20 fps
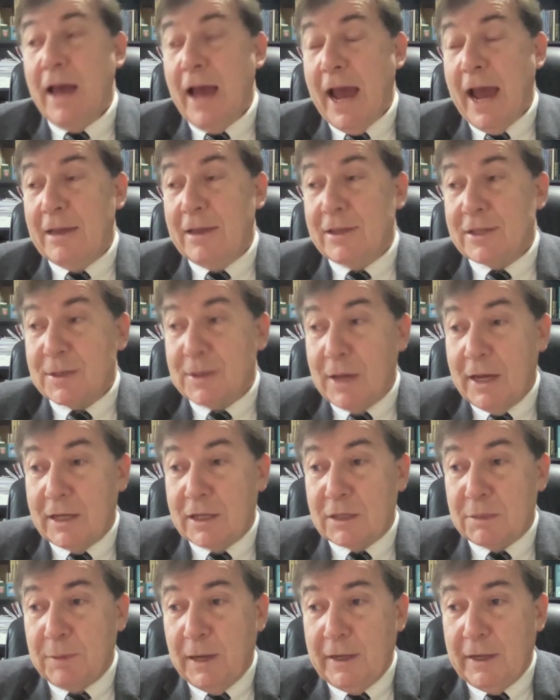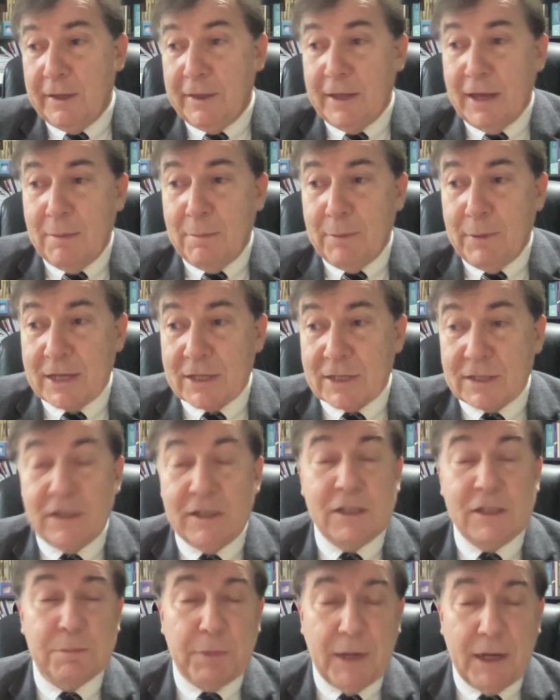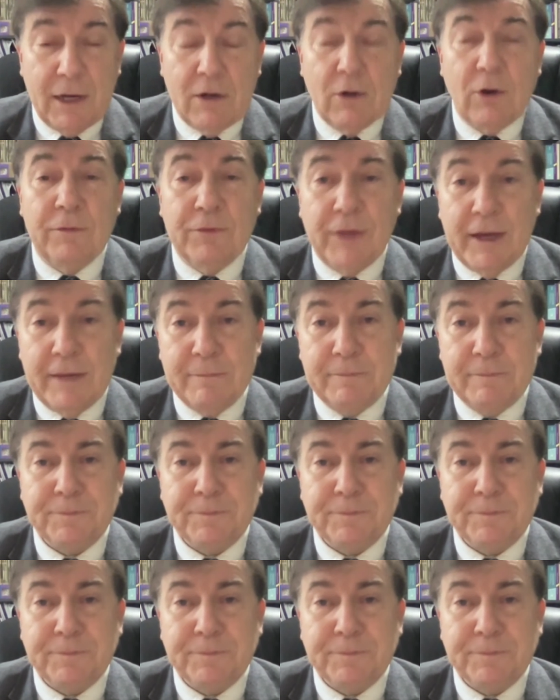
and expelling the ambassador is part of that.